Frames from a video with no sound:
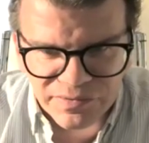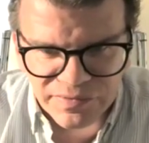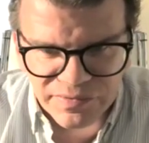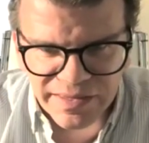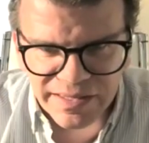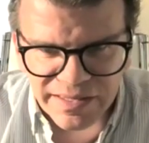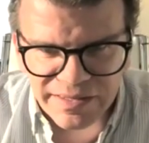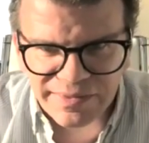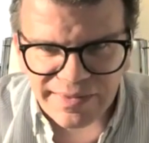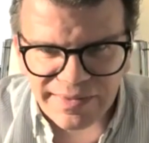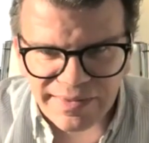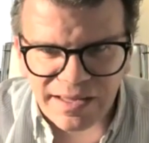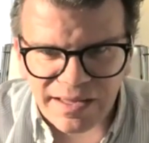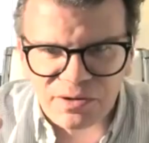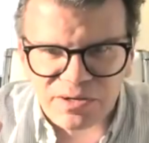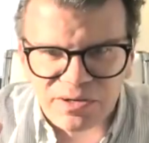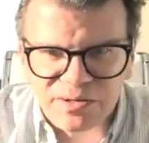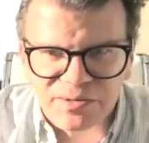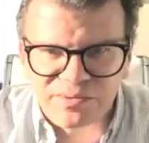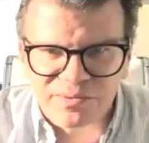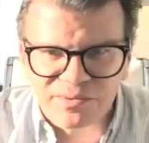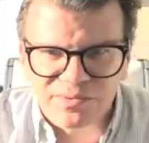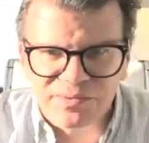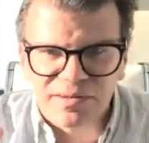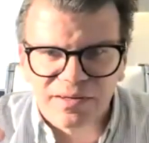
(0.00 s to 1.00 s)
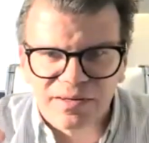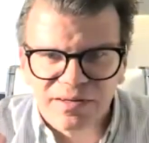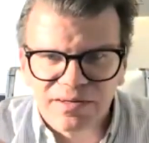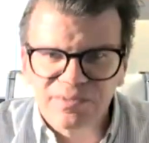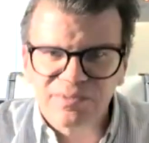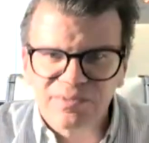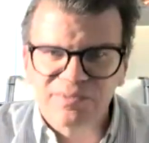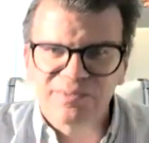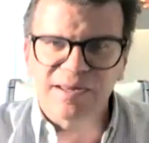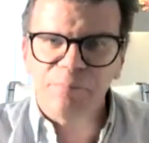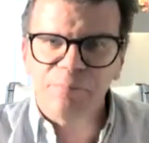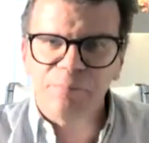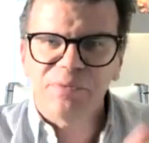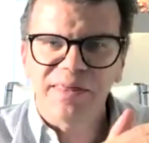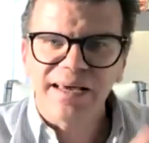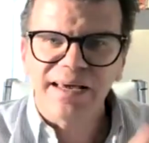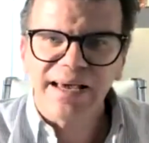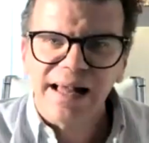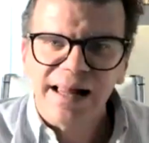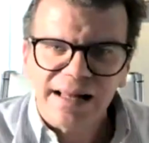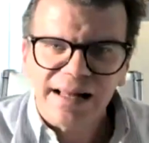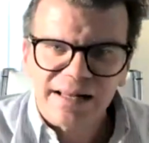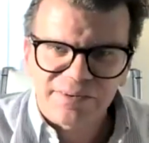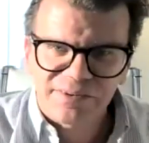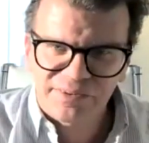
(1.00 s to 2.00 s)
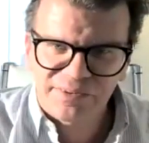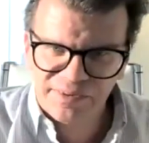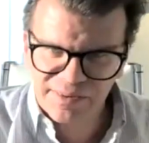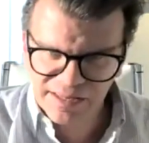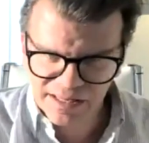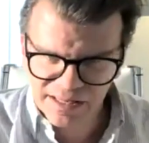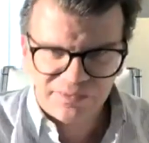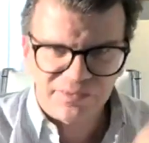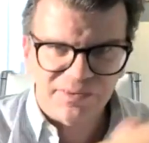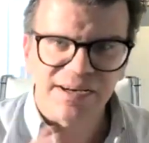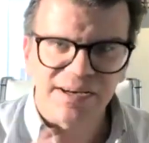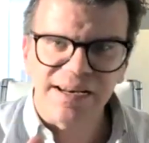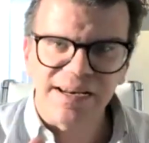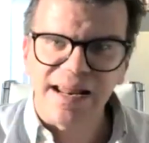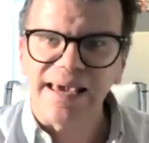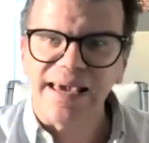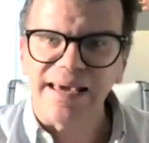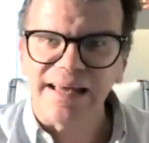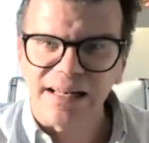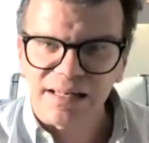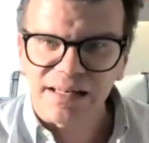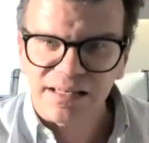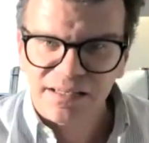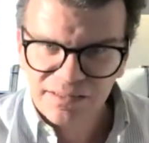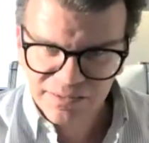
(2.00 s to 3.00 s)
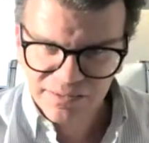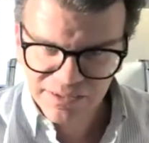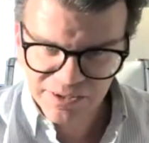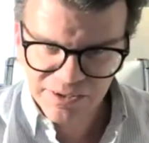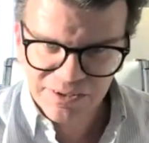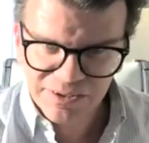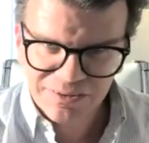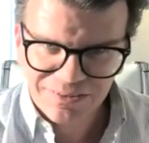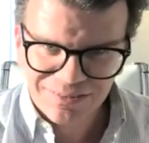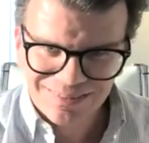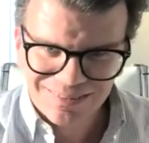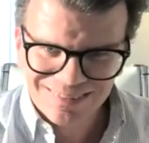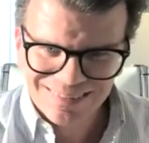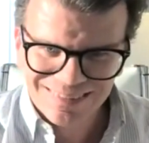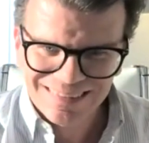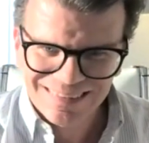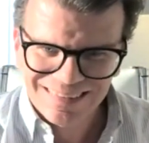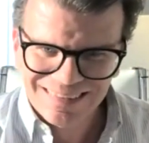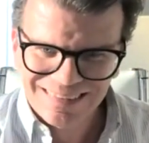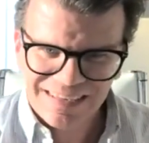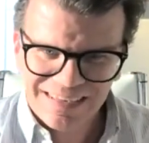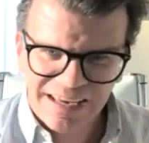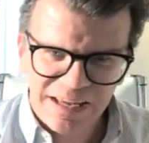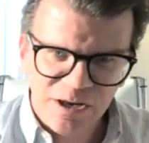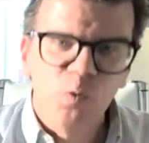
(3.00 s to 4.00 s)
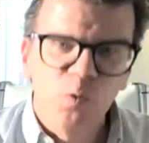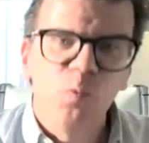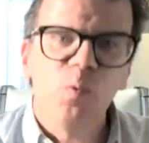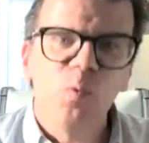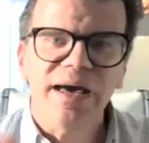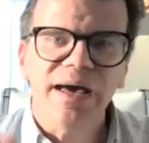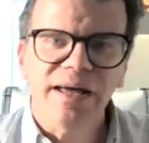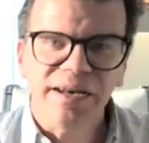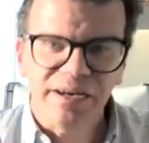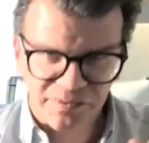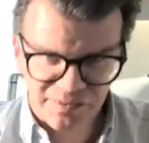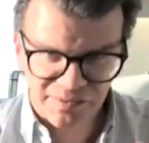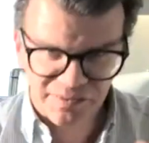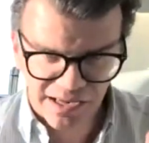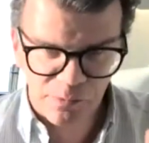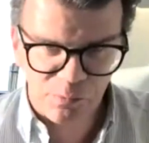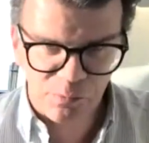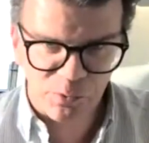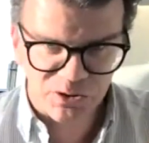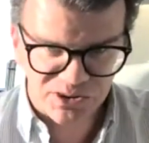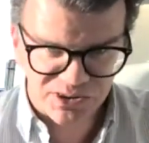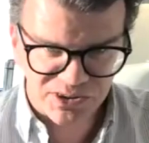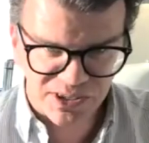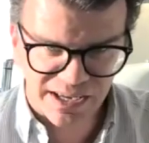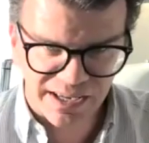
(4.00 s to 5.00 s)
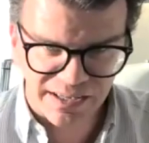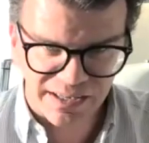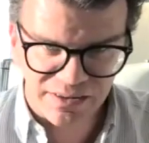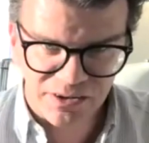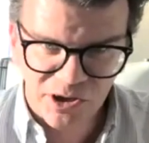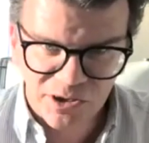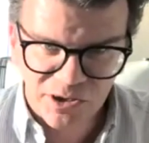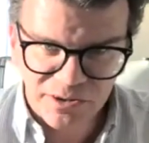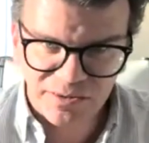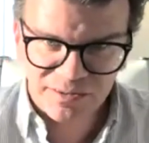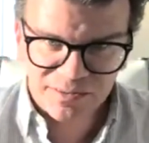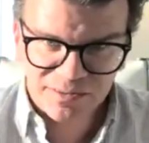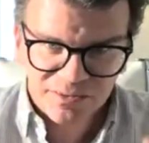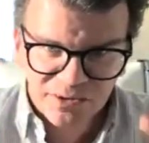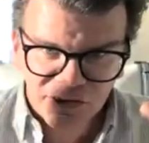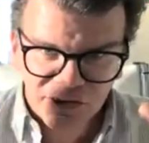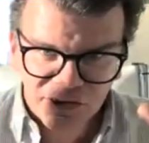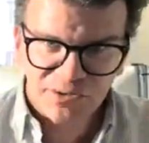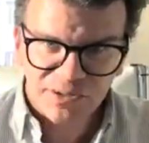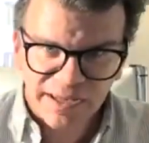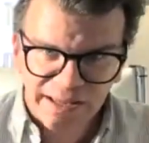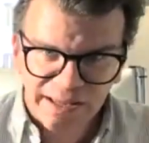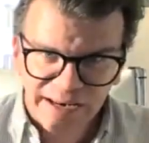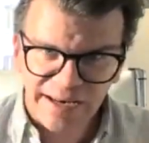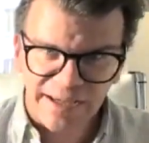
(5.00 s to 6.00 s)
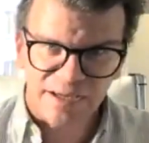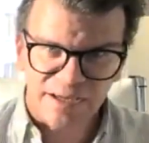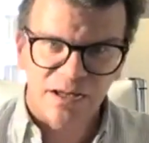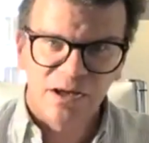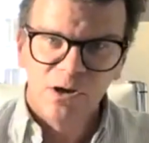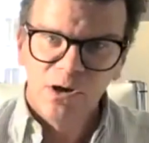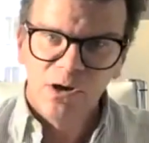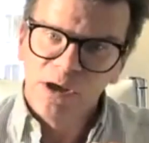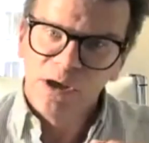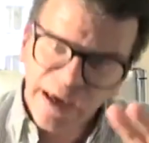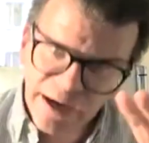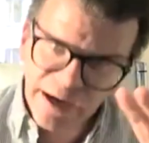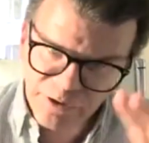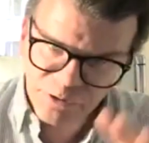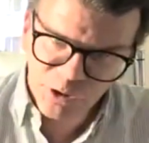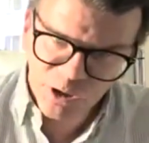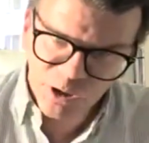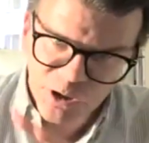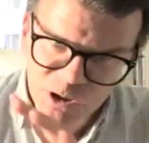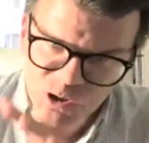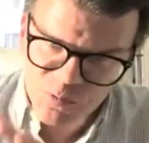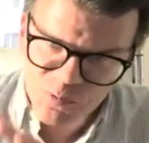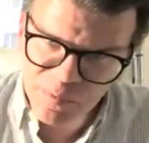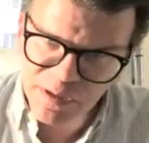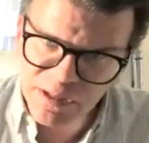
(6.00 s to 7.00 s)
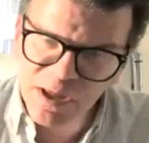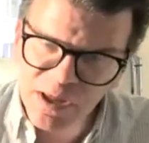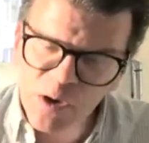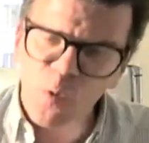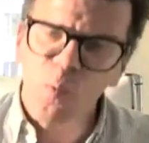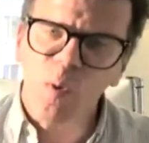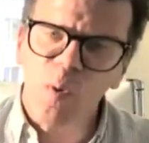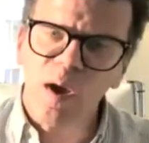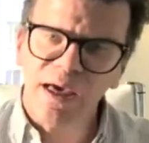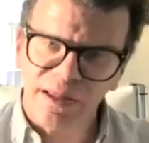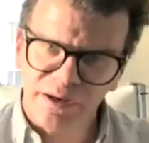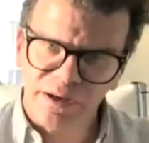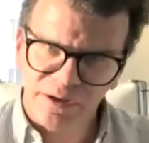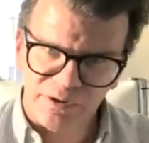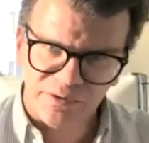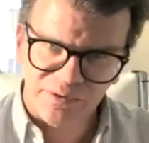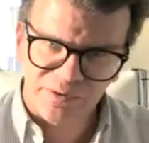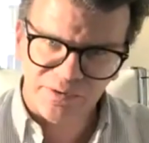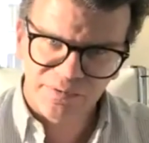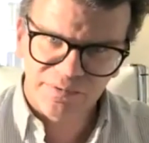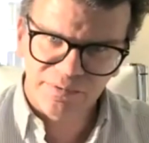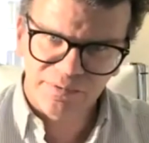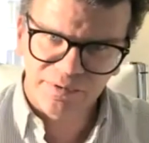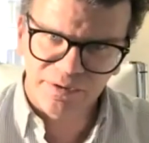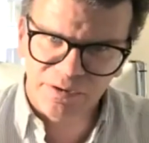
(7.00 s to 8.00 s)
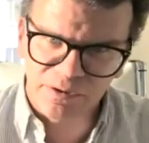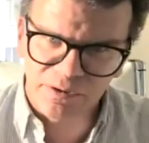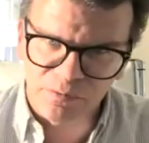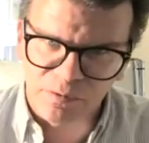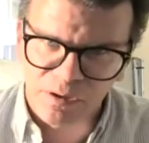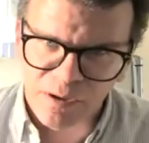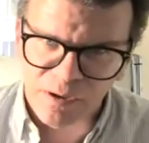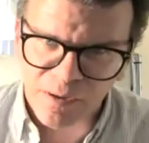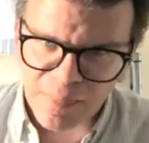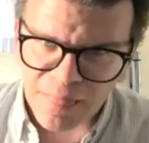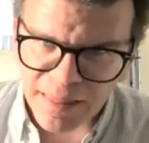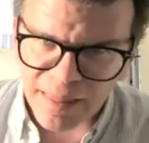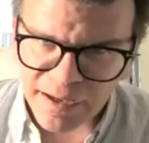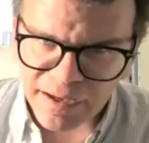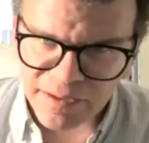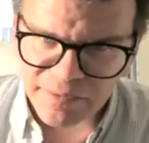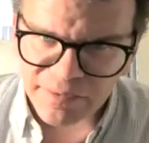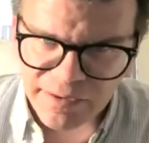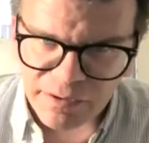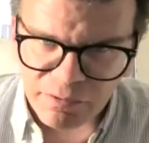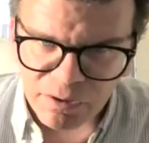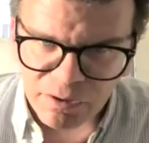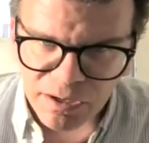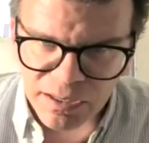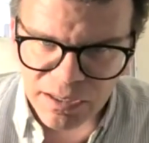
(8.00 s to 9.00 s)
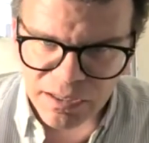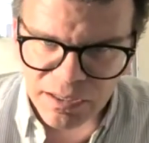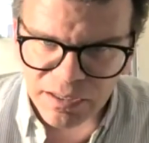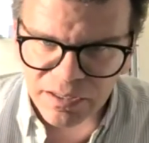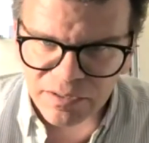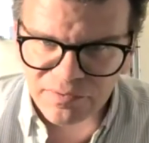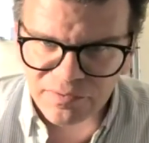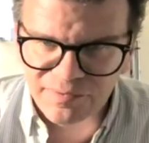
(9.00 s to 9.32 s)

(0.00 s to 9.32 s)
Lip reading: that there is something else than the nail, an awareness, I would say, not an acknowledgement, awareness, and there are